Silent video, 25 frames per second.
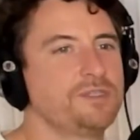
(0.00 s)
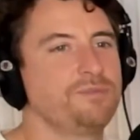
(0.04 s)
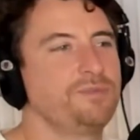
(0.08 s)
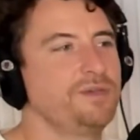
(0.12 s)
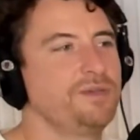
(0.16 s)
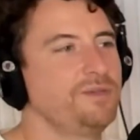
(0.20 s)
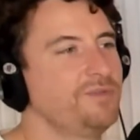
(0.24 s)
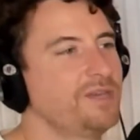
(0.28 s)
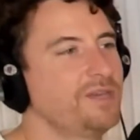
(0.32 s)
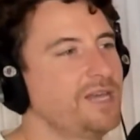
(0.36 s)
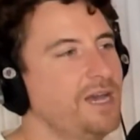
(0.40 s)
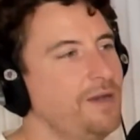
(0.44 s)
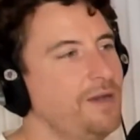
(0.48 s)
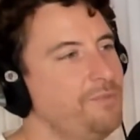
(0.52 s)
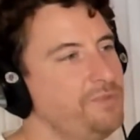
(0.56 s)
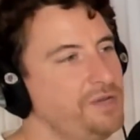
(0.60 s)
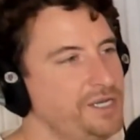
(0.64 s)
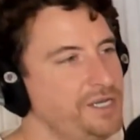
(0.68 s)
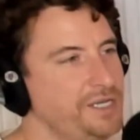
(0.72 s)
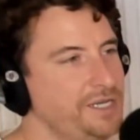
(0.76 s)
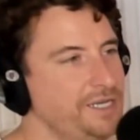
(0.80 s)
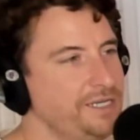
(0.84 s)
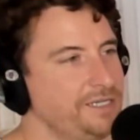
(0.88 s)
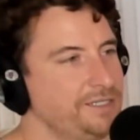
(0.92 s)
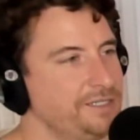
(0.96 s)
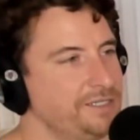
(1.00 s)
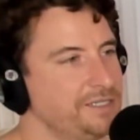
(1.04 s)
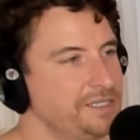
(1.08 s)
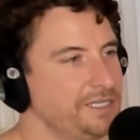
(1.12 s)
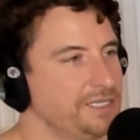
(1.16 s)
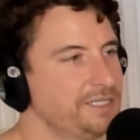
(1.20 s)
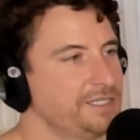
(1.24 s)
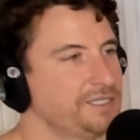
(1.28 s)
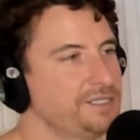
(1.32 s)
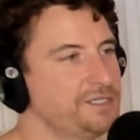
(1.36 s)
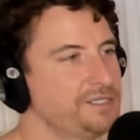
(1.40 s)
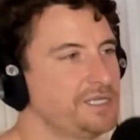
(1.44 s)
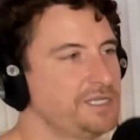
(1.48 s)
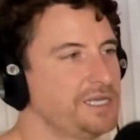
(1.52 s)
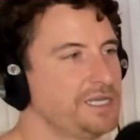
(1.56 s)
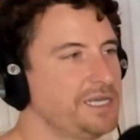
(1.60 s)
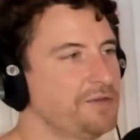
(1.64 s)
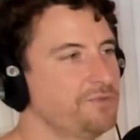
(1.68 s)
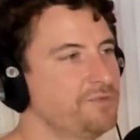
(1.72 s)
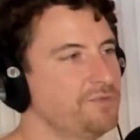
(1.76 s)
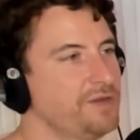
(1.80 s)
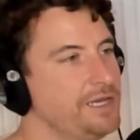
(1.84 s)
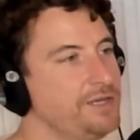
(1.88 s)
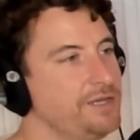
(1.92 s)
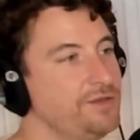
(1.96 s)
to be becoming is this
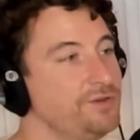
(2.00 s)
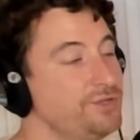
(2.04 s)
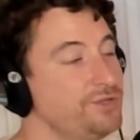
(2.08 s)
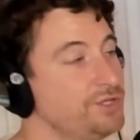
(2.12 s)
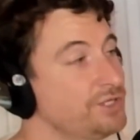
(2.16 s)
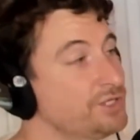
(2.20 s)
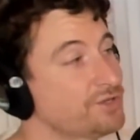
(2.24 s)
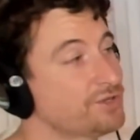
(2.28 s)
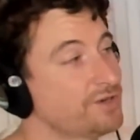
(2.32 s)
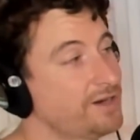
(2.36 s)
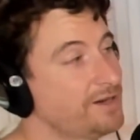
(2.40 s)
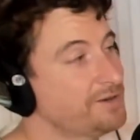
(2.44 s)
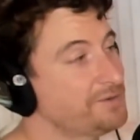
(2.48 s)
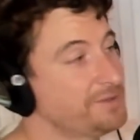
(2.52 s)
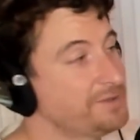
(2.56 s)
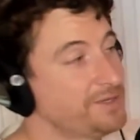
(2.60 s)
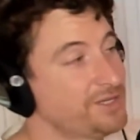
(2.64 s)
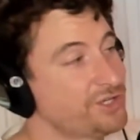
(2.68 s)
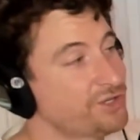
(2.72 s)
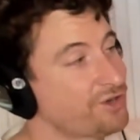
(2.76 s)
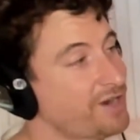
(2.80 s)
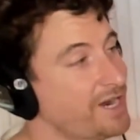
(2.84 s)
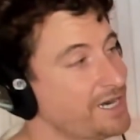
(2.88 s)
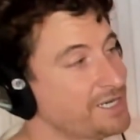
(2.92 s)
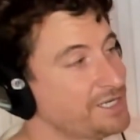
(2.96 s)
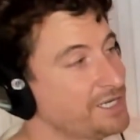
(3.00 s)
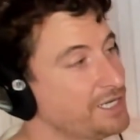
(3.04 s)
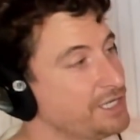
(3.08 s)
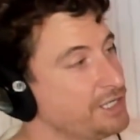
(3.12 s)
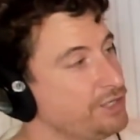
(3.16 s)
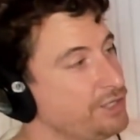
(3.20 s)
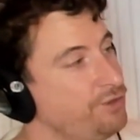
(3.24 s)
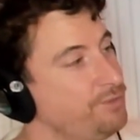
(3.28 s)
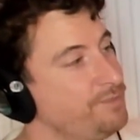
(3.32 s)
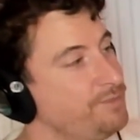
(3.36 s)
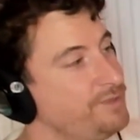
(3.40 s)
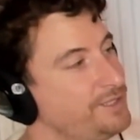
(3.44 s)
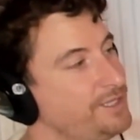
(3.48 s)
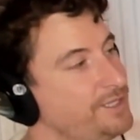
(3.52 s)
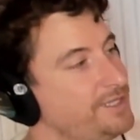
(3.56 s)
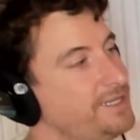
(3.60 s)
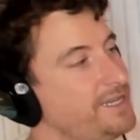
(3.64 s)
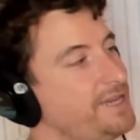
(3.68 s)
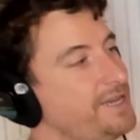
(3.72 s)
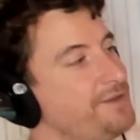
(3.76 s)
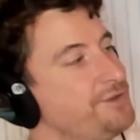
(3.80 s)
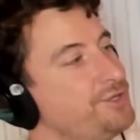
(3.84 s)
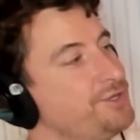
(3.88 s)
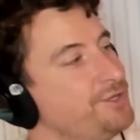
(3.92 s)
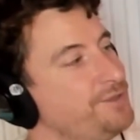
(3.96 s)
thing where you're just trying to attract a human's
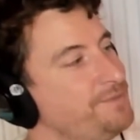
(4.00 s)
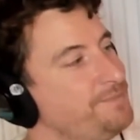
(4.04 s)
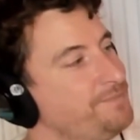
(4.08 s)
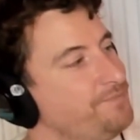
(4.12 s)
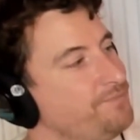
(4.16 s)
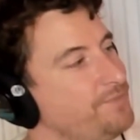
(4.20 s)
attention,